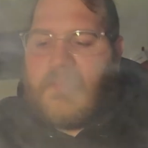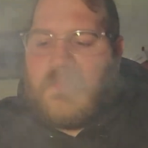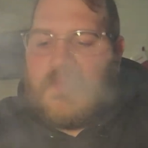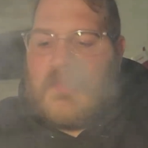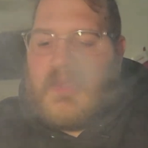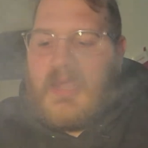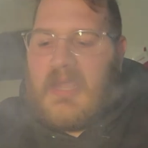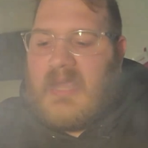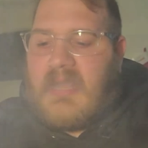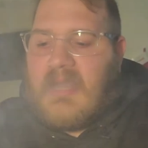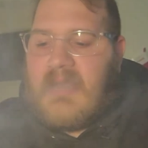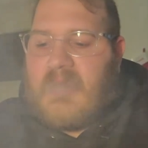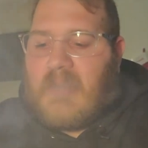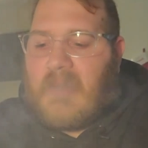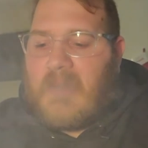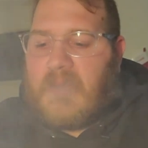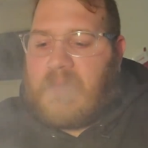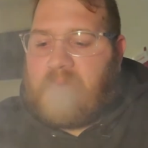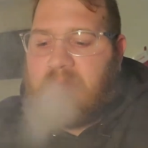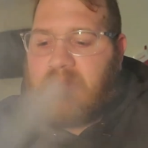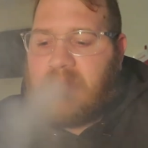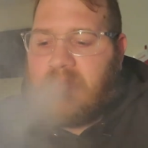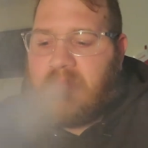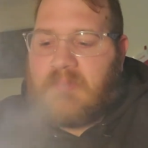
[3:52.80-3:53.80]
And
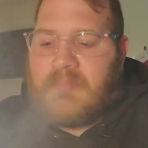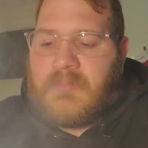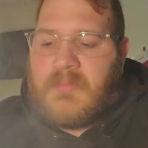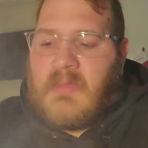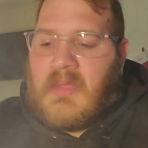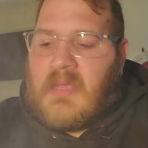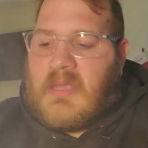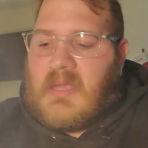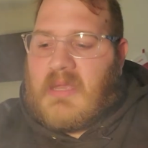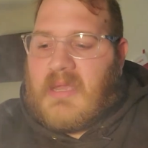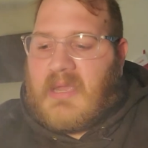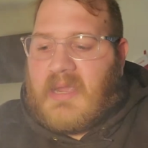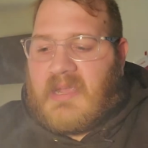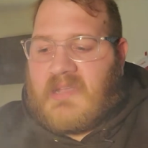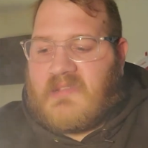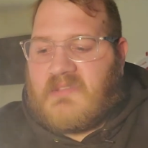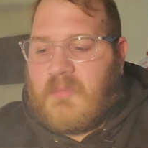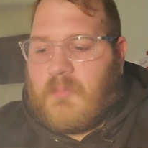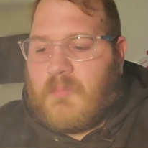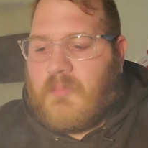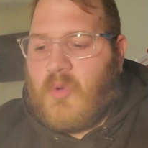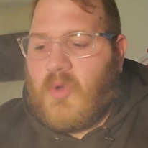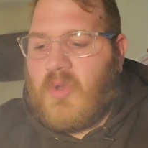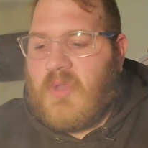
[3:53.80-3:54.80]
I have
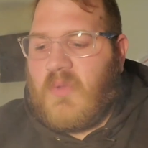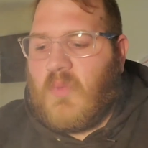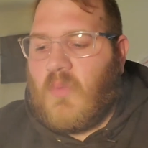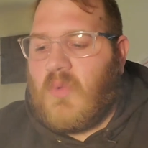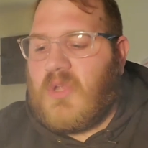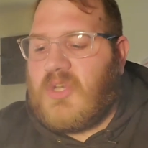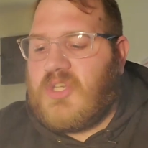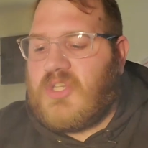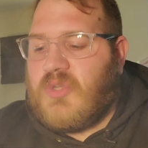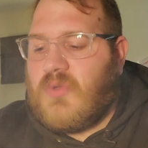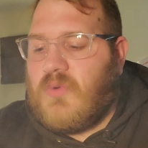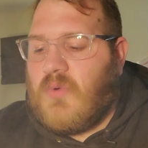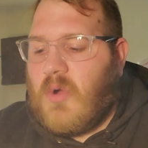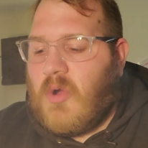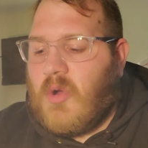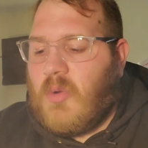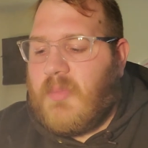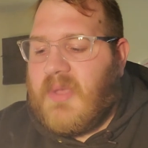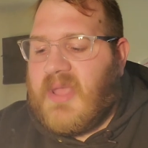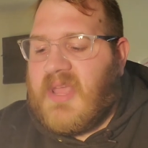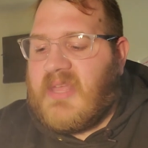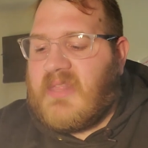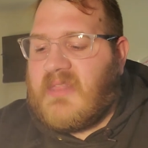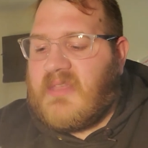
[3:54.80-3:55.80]
some 0.12 ohm
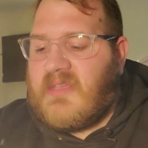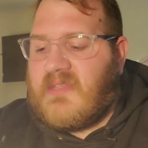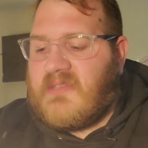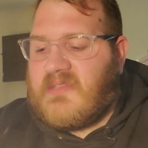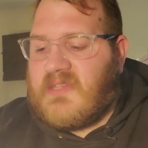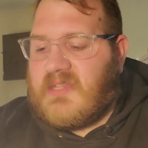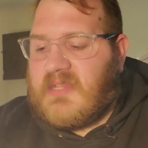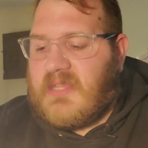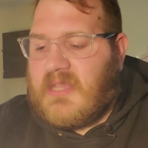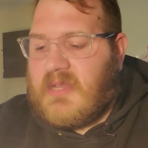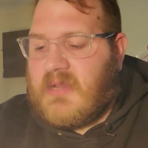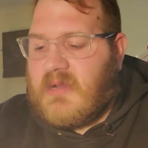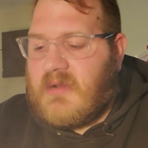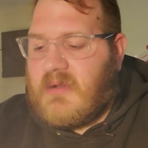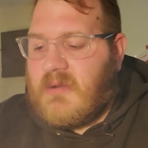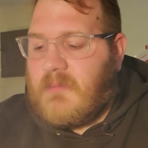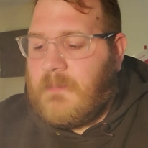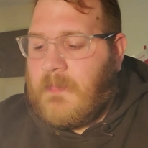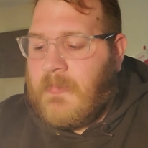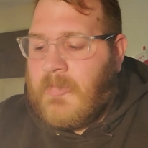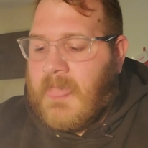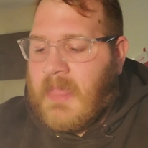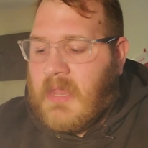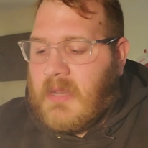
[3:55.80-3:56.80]
aliens in here.
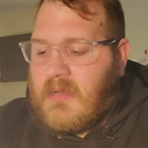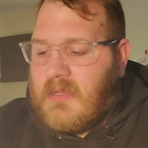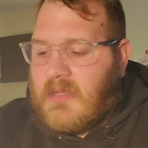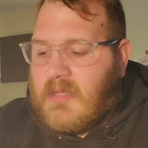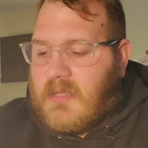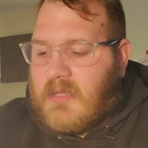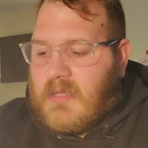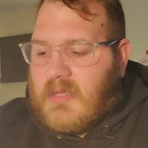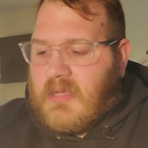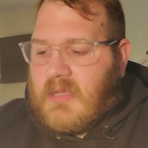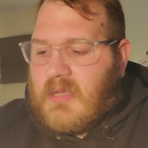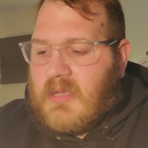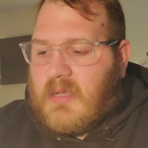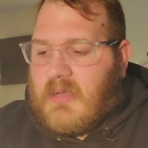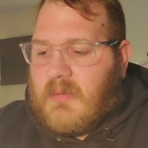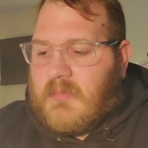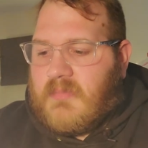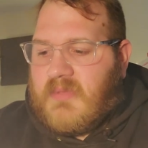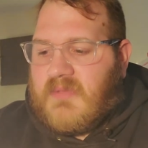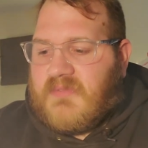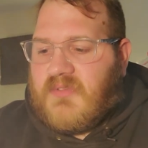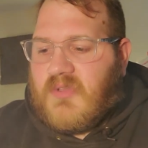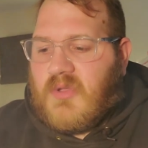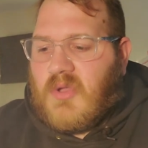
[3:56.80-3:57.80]

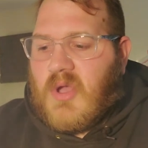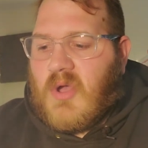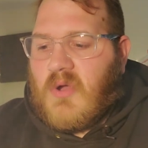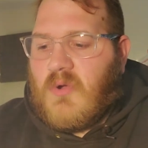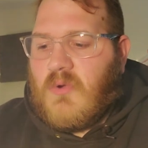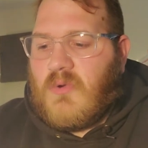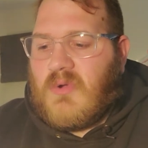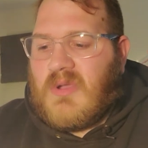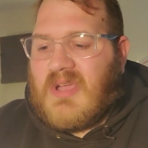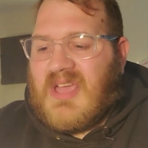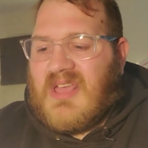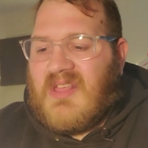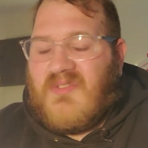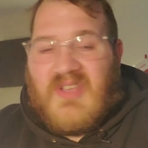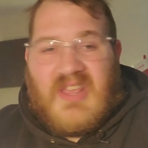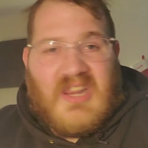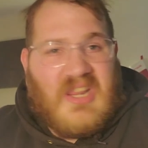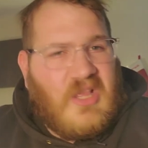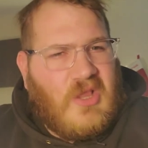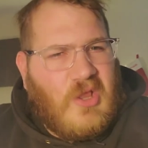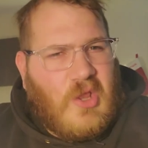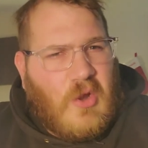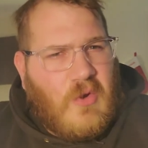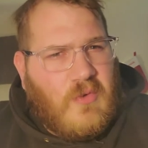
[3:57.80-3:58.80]
If you go kind of
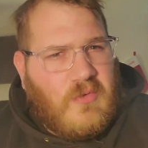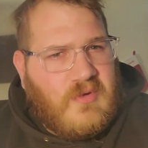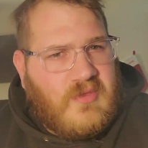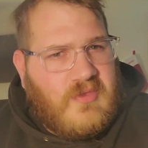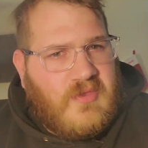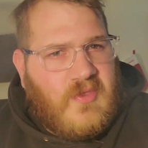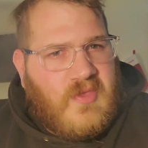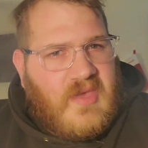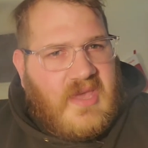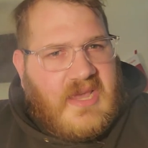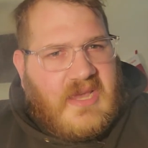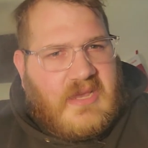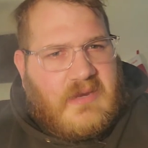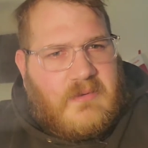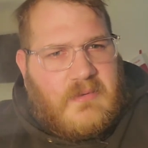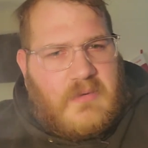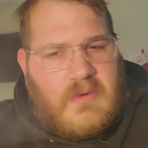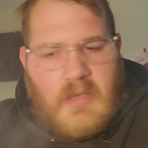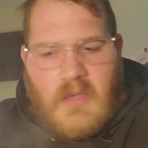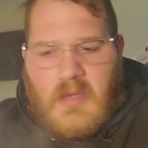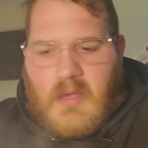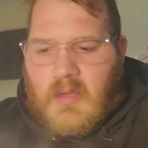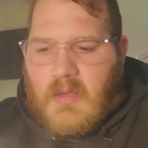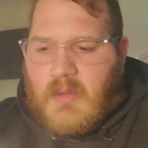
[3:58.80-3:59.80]
any lower than that,
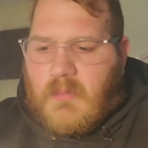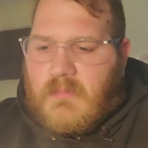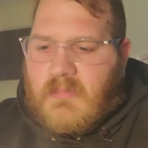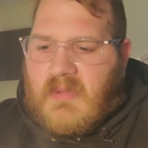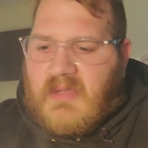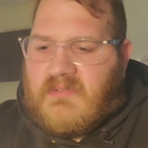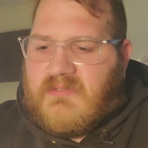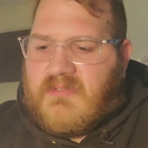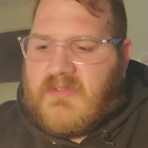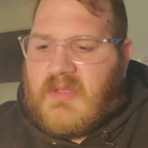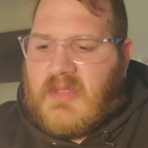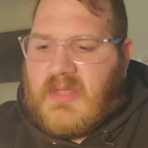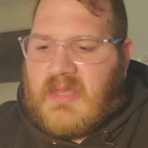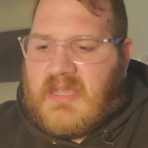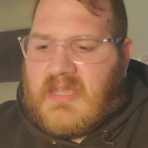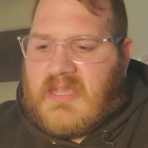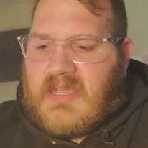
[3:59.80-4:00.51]
I feel like